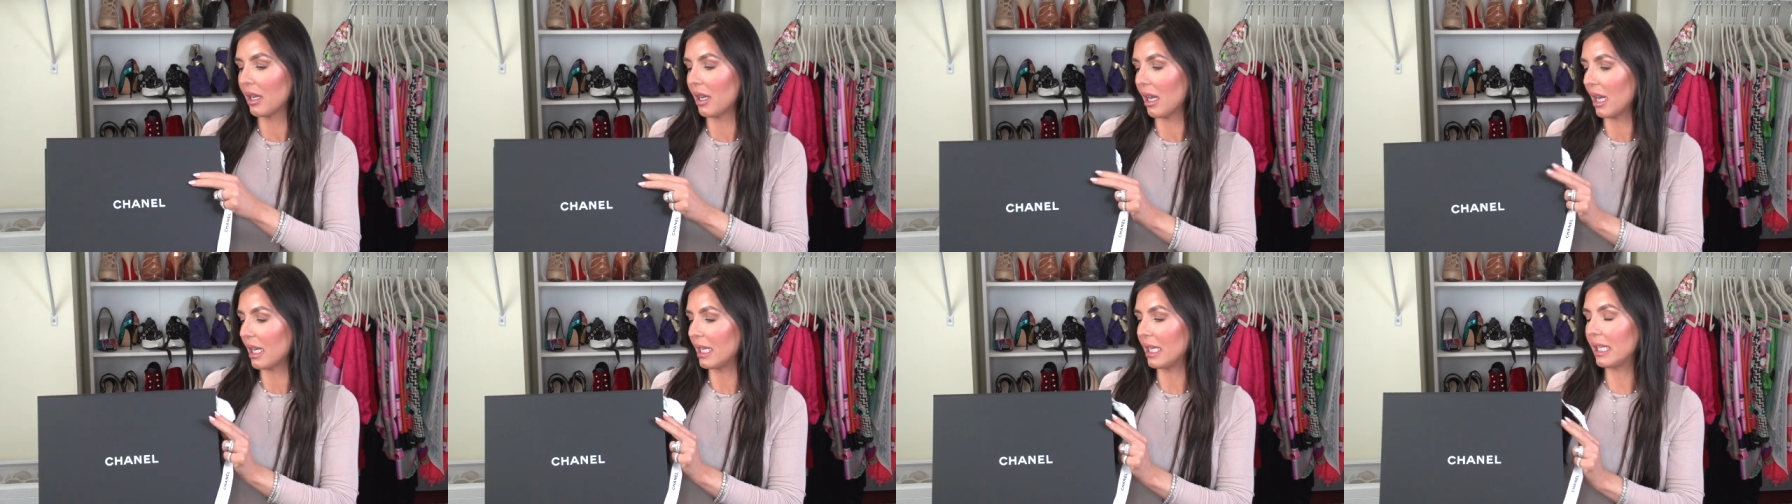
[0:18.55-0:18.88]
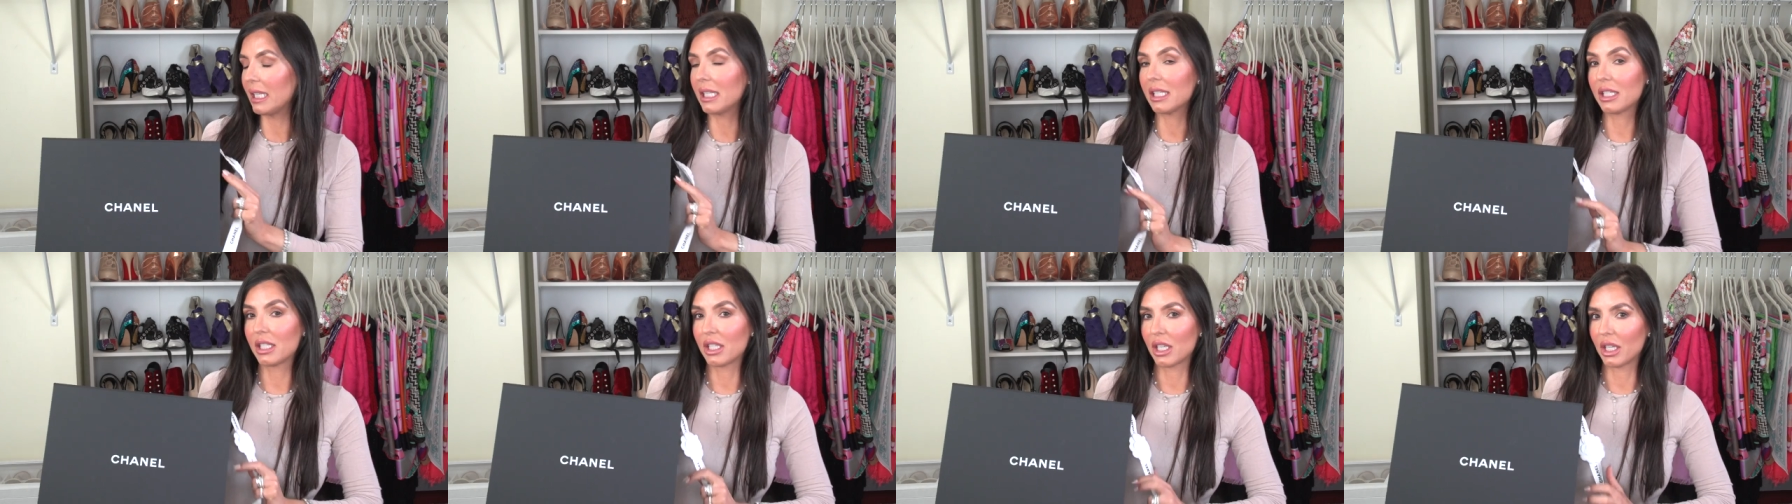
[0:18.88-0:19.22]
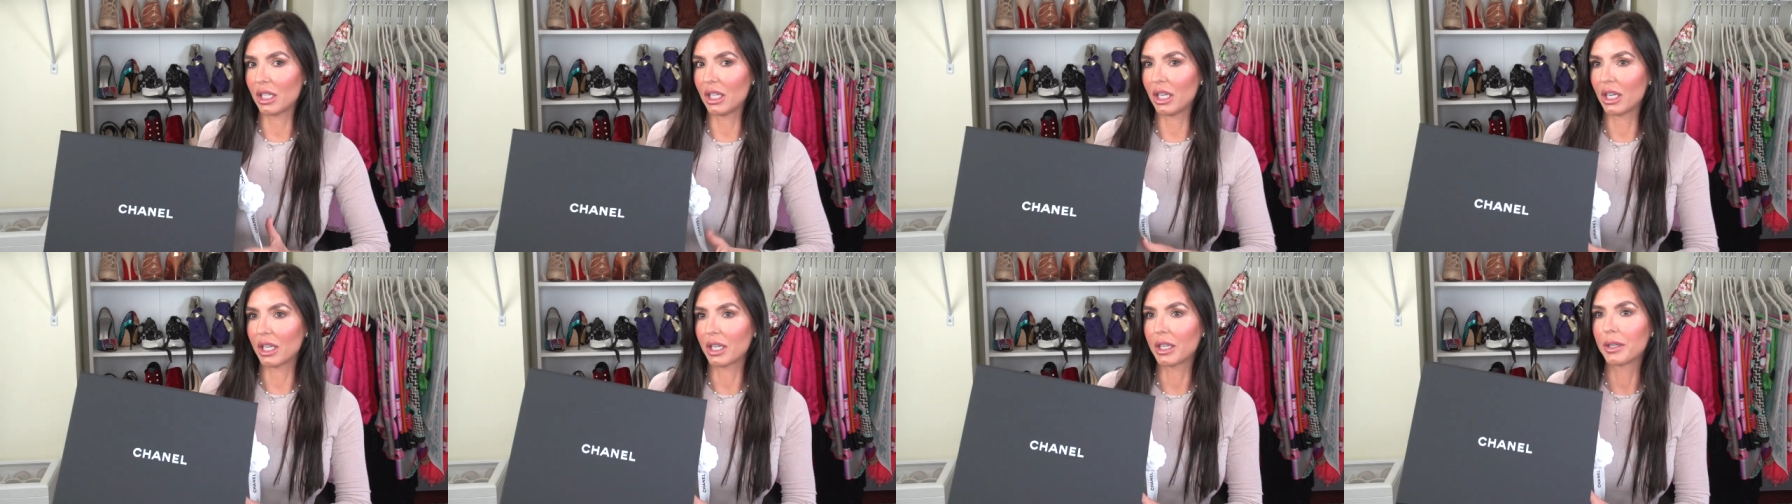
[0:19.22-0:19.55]
I needed to
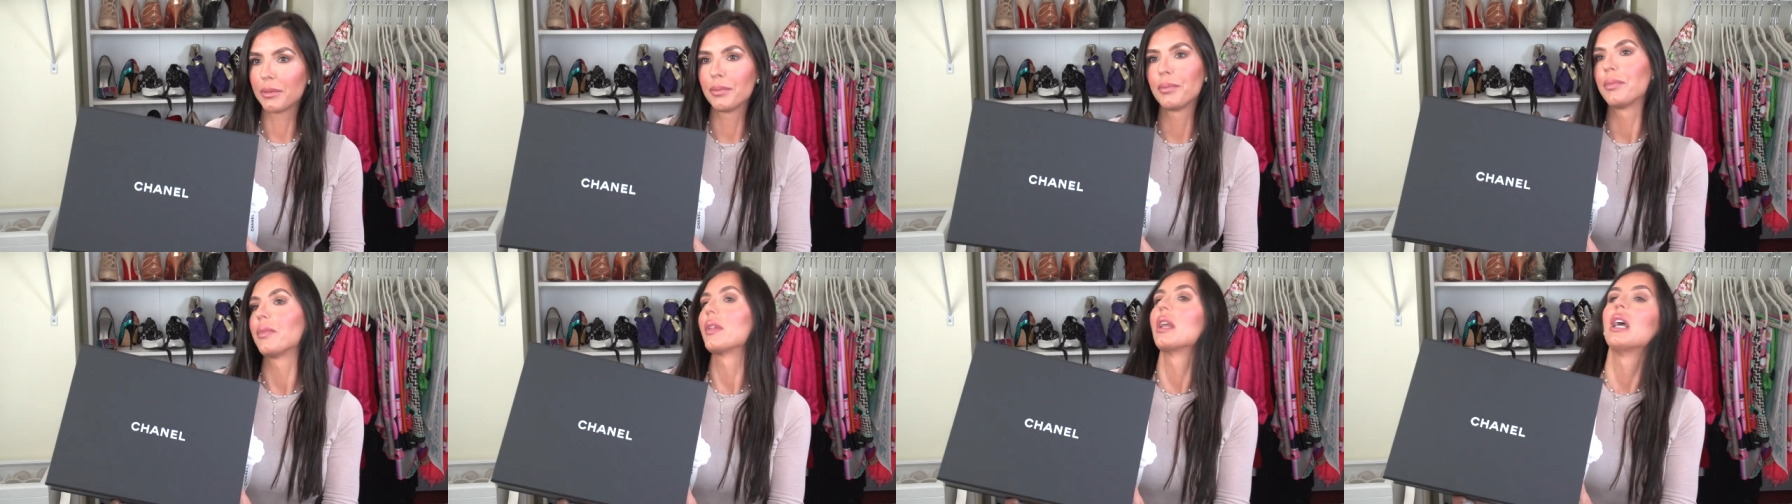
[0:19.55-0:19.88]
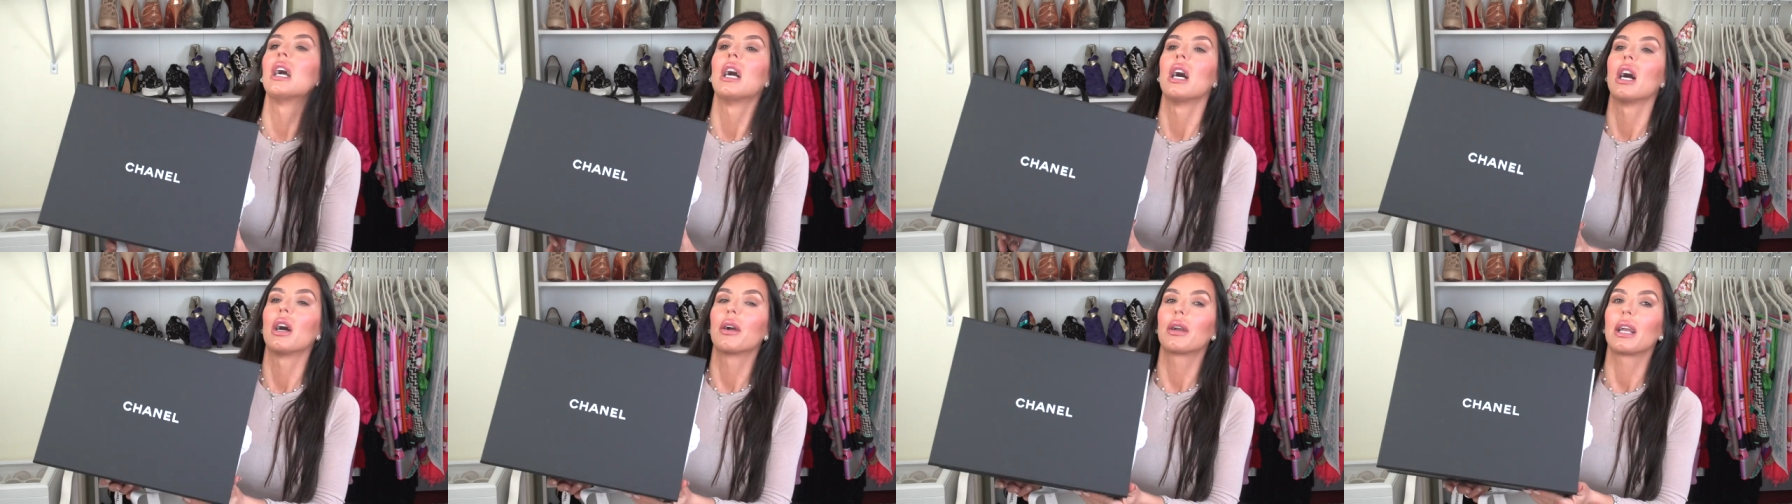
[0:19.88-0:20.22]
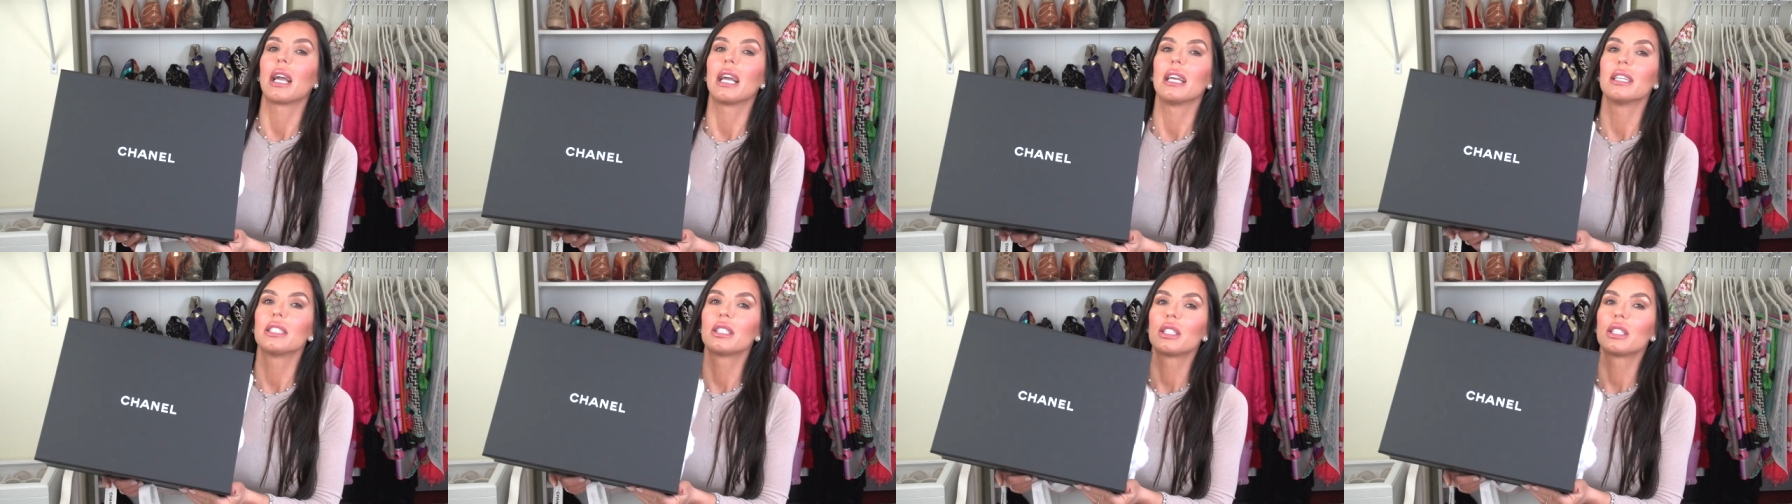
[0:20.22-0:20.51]
look. Okay,